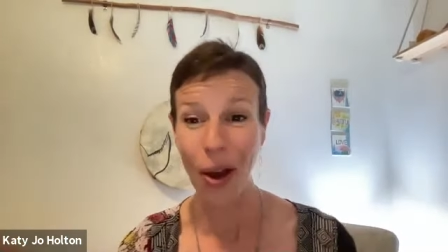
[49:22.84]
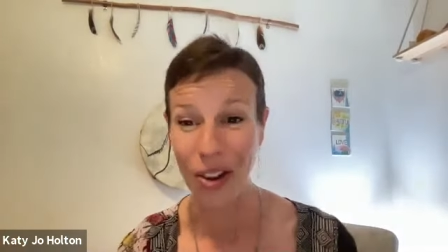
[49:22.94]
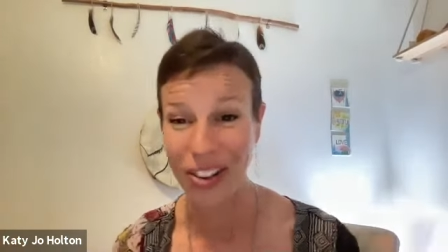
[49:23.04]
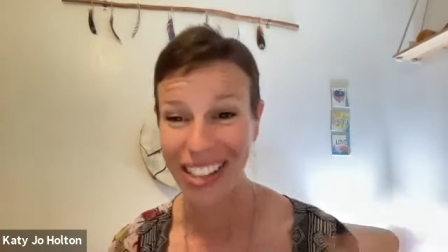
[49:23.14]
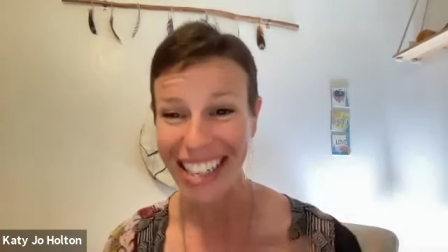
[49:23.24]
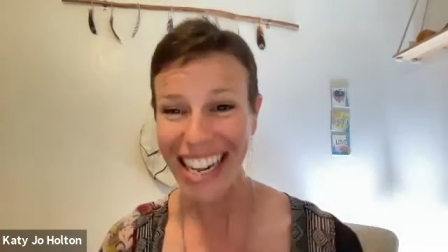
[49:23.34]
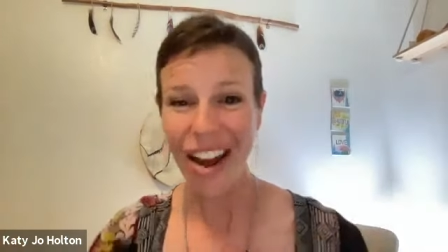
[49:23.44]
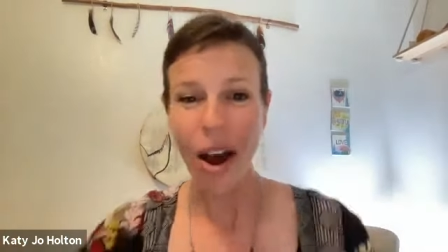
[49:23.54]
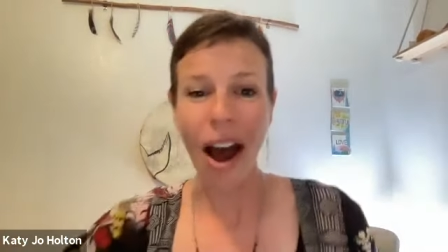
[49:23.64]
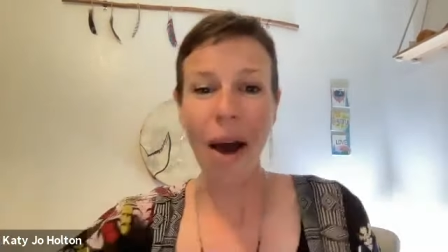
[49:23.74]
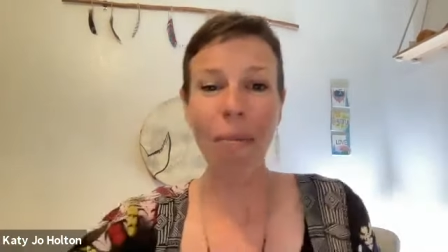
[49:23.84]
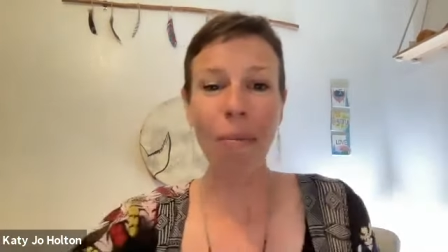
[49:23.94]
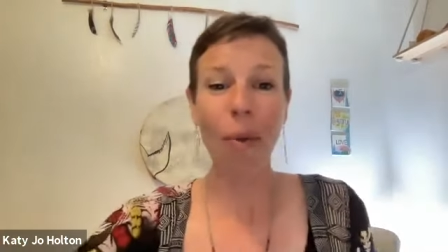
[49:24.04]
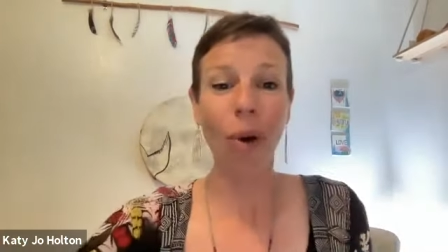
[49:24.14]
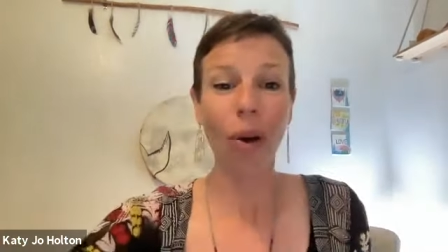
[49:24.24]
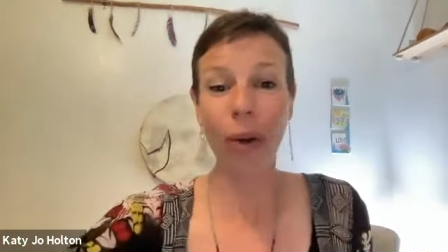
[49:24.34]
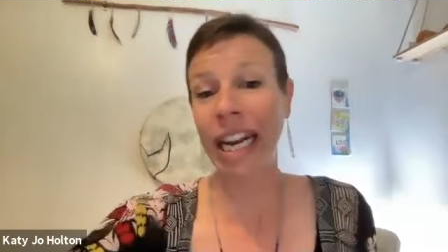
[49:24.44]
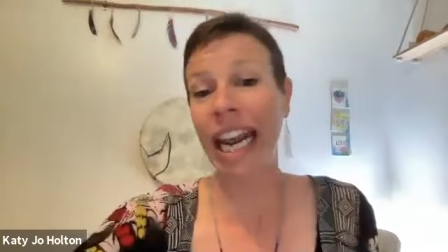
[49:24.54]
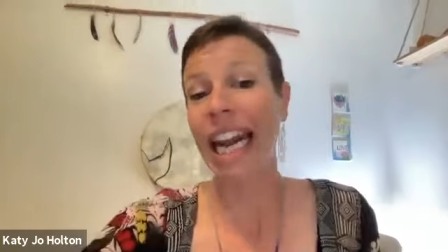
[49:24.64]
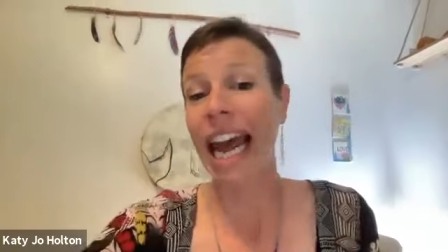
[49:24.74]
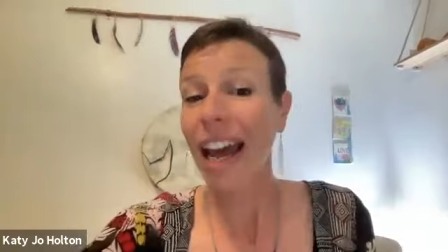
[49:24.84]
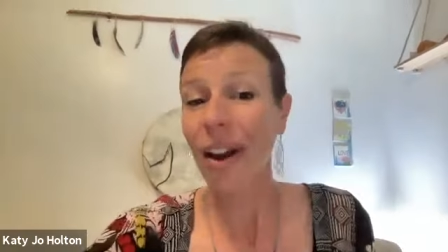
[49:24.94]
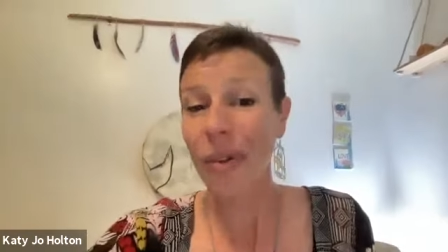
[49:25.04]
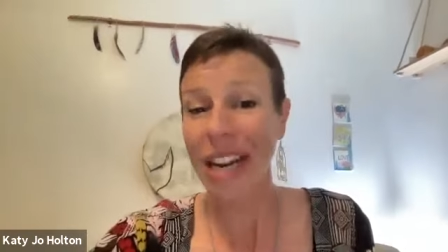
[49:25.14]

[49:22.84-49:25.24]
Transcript: knows um, we need it.